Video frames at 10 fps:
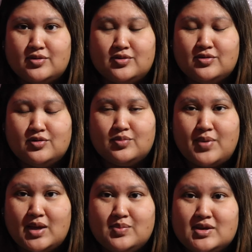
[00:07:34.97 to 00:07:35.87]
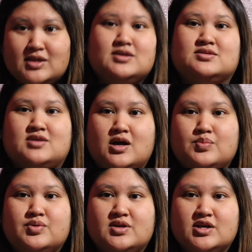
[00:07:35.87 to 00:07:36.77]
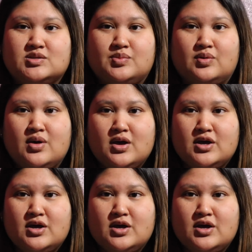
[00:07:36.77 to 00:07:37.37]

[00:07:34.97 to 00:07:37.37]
Your baby is unpredictable.